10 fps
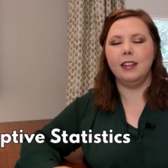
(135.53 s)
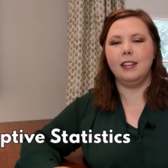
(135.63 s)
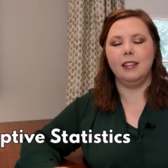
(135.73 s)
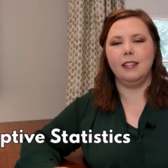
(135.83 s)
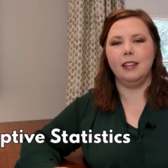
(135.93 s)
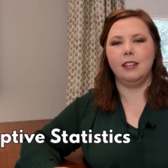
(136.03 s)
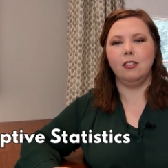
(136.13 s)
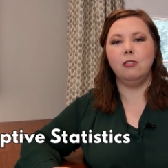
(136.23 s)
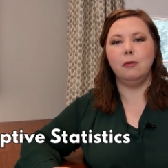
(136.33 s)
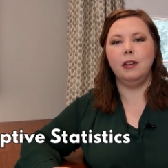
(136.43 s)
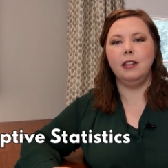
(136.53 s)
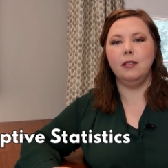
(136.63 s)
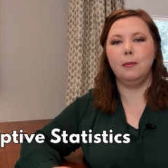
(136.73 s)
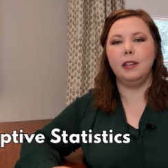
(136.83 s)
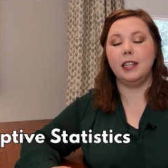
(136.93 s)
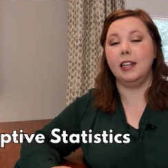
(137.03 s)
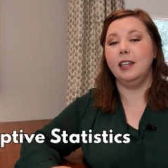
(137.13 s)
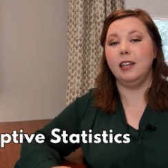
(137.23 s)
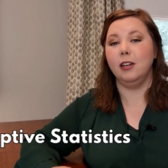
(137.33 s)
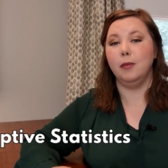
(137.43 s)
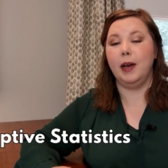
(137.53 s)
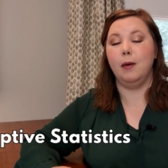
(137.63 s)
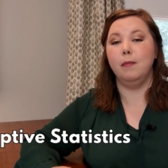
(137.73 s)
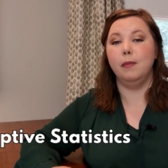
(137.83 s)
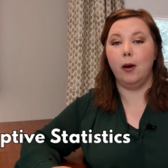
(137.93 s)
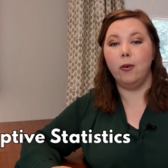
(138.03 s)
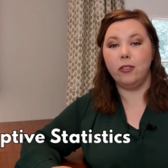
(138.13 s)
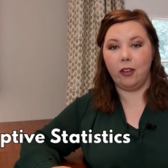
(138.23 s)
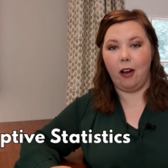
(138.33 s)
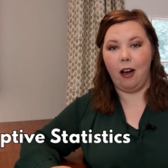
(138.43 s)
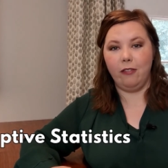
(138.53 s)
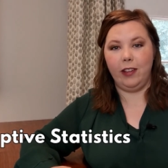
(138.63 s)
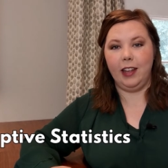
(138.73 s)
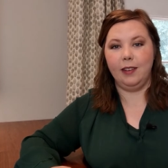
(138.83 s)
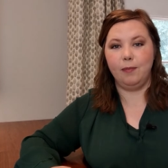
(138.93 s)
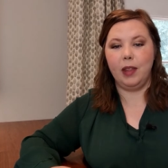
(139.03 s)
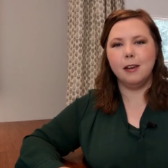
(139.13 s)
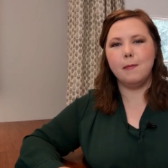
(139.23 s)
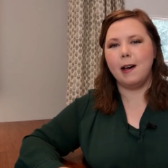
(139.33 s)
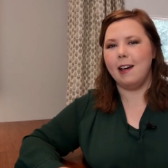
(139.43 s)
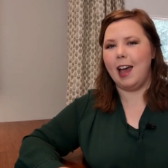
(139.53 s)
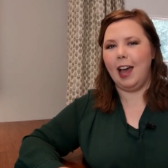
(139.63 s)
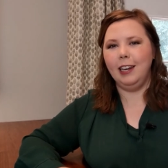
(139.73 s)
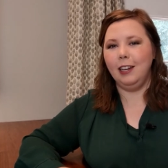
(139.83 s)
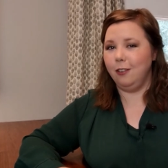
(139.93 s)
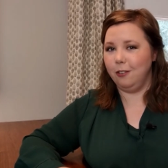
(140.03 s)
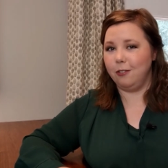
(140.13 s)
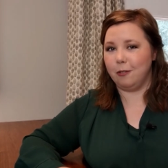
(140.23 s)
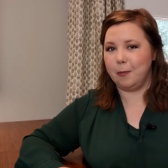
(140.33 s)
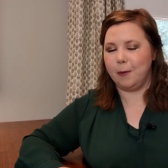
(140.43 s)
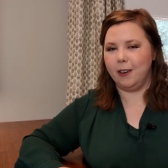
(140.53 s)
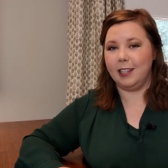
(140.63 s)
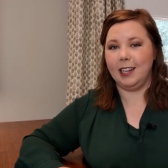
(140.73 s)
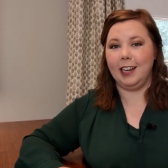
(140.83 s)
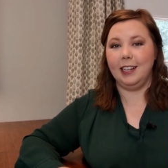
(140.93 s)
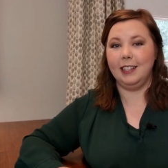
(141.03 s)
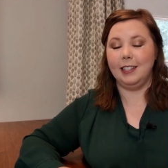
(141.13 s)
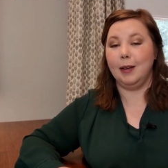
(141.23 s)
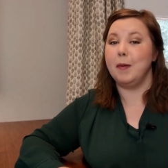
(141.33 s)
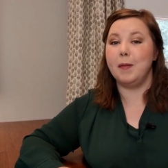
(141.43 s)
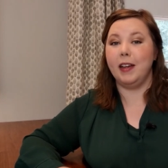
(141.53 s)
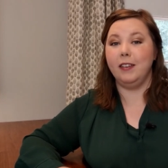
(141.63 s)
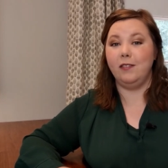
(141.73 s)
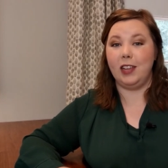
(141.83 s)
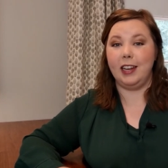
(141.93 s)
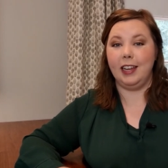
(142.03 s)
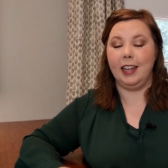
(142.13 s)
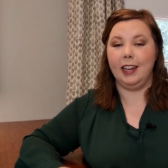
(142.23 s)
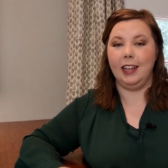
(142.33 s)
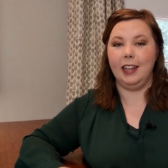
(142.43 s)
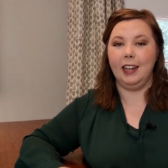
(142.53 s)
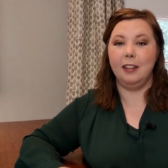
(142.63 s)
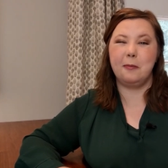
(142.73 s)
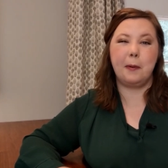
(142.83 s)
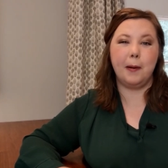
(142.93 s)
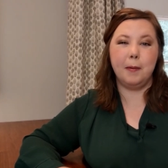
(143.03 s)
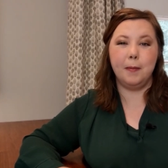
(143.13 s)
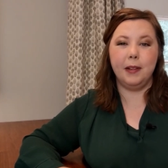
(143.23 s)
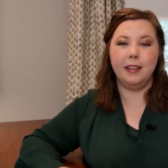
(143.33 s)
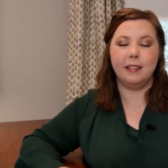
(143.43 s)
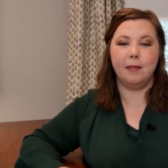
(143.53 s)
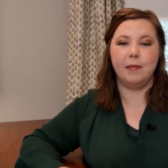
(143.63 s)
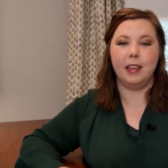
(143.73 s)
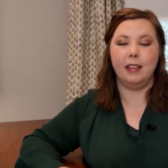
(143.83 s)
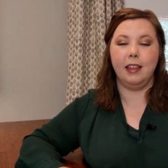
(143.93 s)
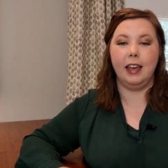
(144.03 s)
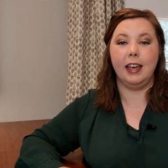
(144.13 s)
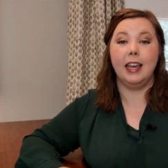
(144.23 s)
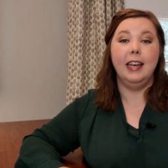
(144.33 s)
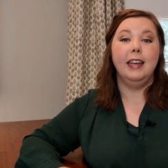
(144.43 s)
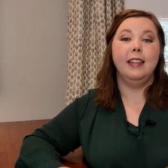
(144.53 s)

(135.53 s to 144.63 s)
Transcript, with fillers: statistics are the ones we tend to hear about most often. Think about any news report that has some amount of data in it. It's probably something like